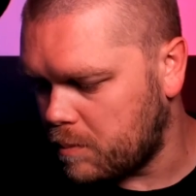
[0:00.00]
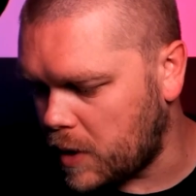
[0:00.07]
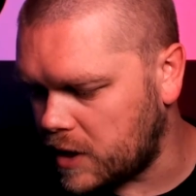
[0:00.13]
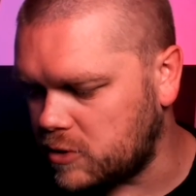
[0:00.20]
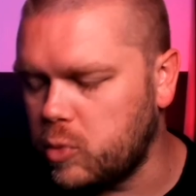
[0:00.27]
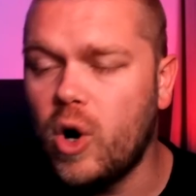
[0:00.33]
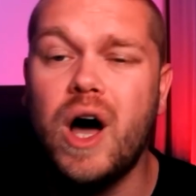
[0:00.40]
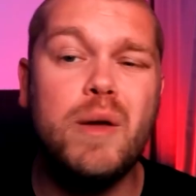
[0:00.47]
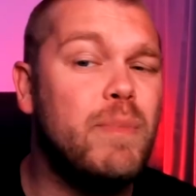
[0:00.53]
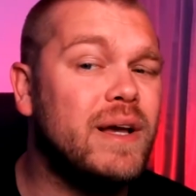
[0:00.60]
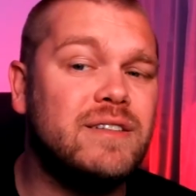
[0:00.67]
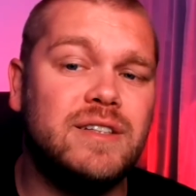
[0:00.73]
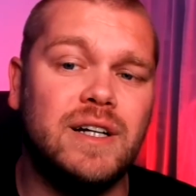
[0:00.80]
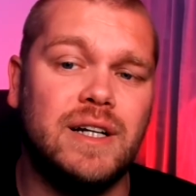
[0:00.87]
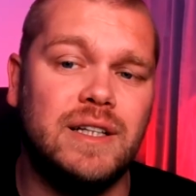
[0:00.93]
But what I
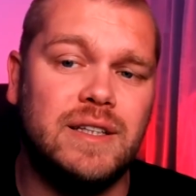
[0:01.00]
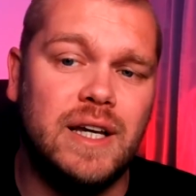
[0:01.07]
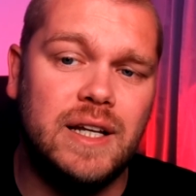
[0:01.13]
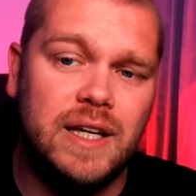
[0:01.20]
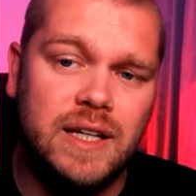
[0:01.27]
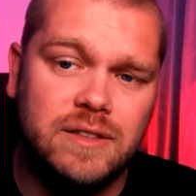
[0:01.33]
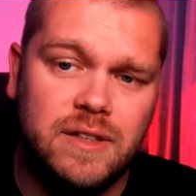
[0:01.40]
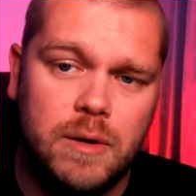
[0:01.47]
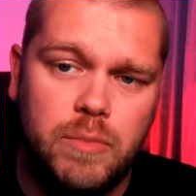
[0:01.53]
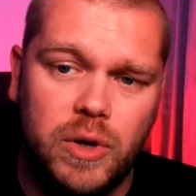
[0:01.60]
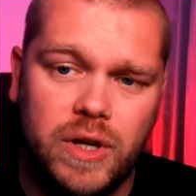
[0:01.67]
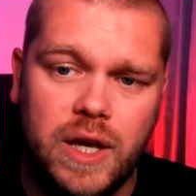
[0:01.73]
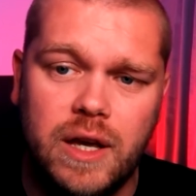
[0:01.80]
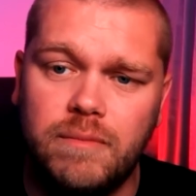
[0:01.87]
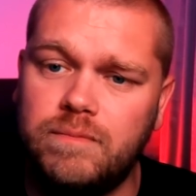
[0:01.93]
basically did is I
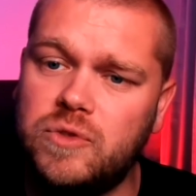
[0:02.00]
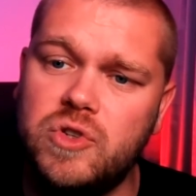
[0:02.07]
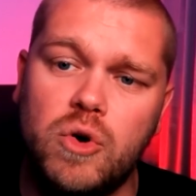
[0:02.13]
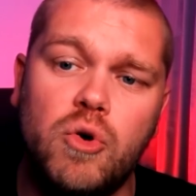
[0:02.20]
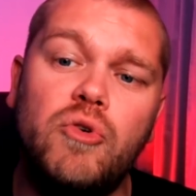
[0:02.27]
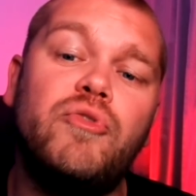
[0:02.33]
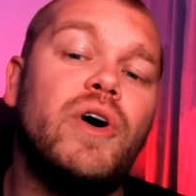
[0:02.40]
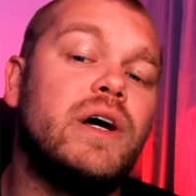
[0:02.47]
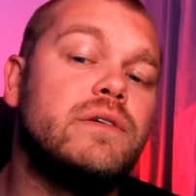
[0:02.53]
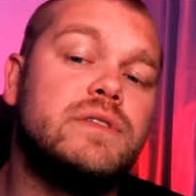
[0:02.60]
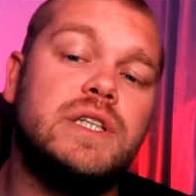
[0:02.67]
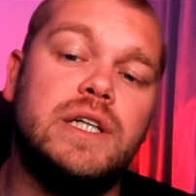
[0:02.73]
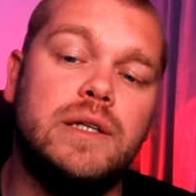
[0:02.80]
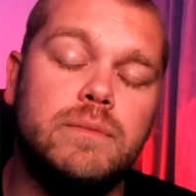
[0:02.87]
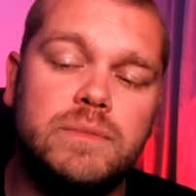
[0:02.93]
put it to all five
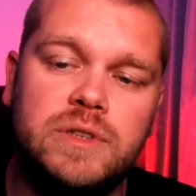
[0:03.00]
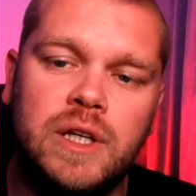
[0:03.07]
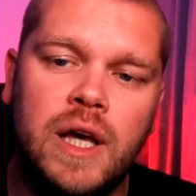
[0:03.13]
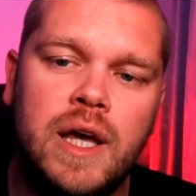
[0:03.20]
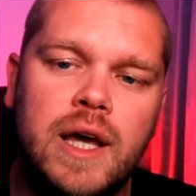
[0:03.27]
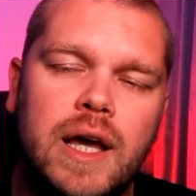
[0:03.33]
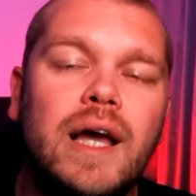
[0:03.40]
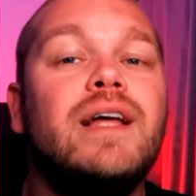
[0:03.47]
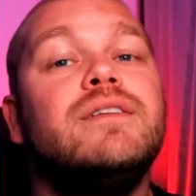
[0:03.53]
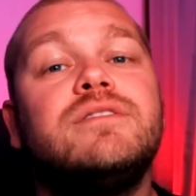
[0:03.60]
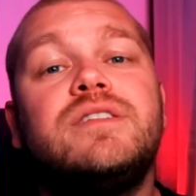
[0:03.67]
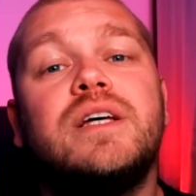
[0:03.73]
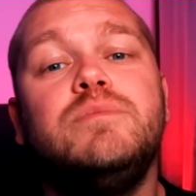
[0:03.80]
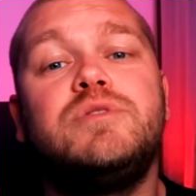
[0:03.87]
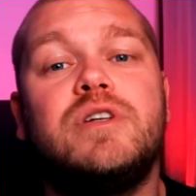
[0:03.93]
teams in the
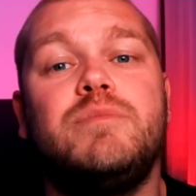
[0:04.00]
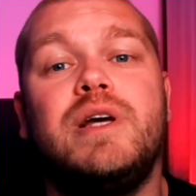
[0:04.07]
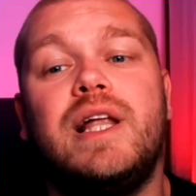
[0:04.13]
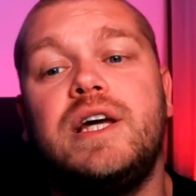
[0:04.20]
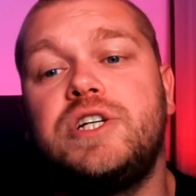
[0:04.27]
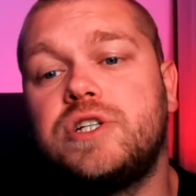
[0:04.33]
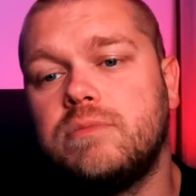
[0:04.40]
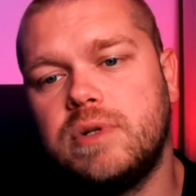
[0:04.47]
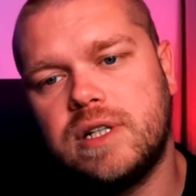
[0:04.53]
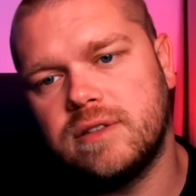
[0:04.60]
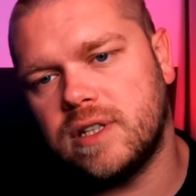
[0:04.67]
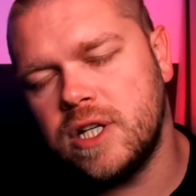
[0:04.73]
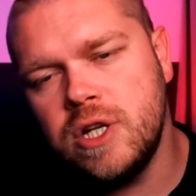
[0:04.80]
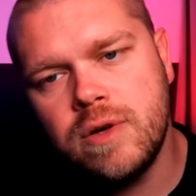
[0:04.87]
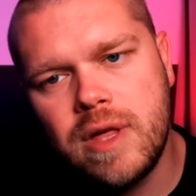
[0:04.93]
same simulation,
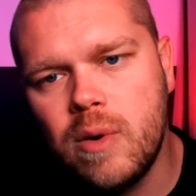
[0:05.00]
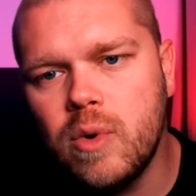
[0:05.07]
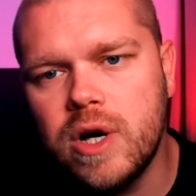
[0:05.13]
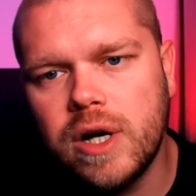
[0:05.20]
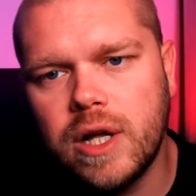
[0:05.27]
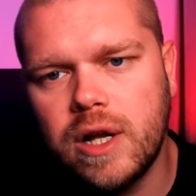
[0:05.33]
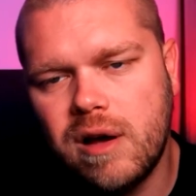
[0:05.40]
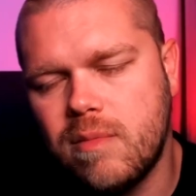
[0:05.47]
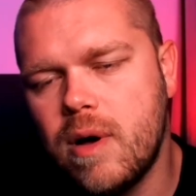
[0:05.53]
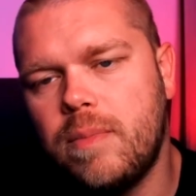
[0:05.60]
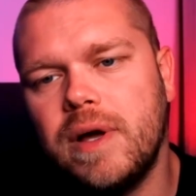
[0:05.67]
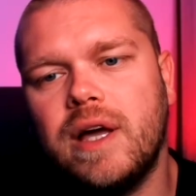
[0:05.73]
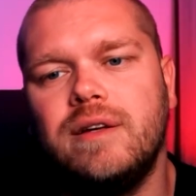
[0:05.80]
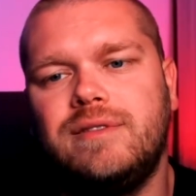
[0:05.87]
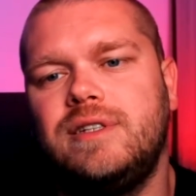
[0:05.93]
because I knew they weren't going to come
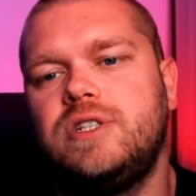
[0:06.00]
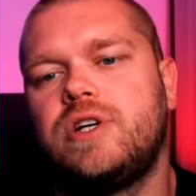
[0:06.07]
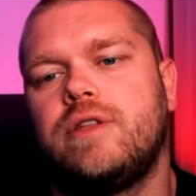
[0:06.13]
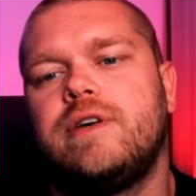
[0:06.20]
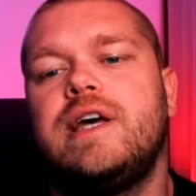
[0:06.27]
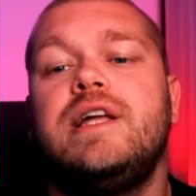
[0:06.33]
up against each other